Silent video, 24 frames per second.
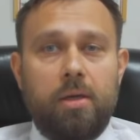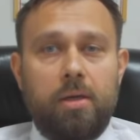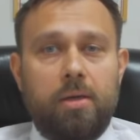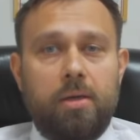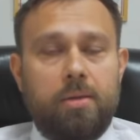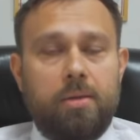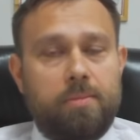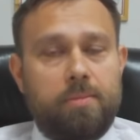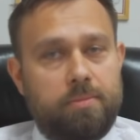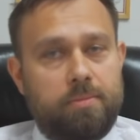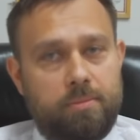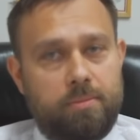
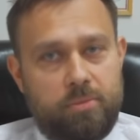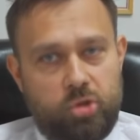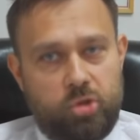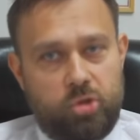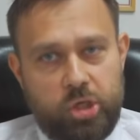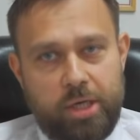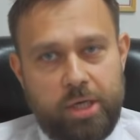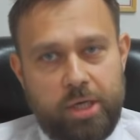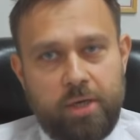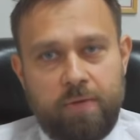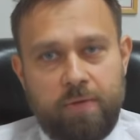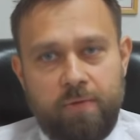Uh,
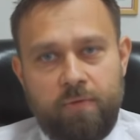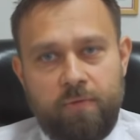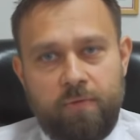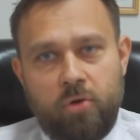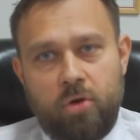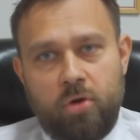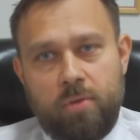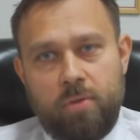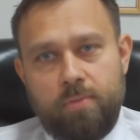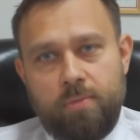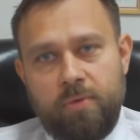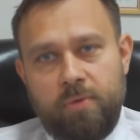check the
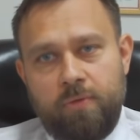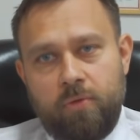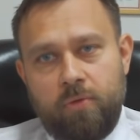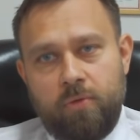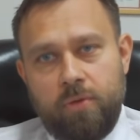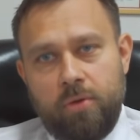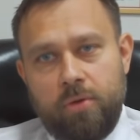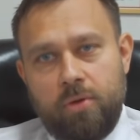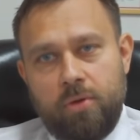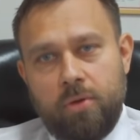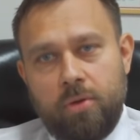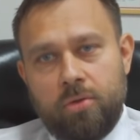firm before
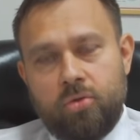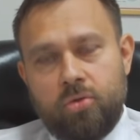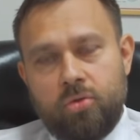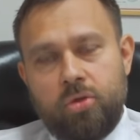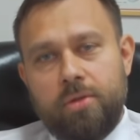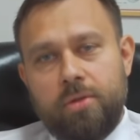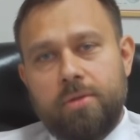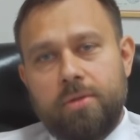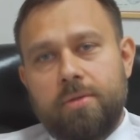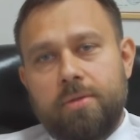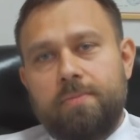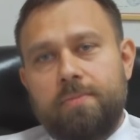the
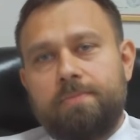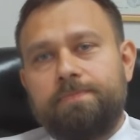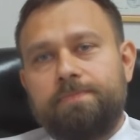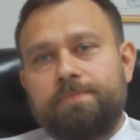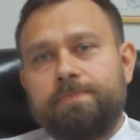contracts.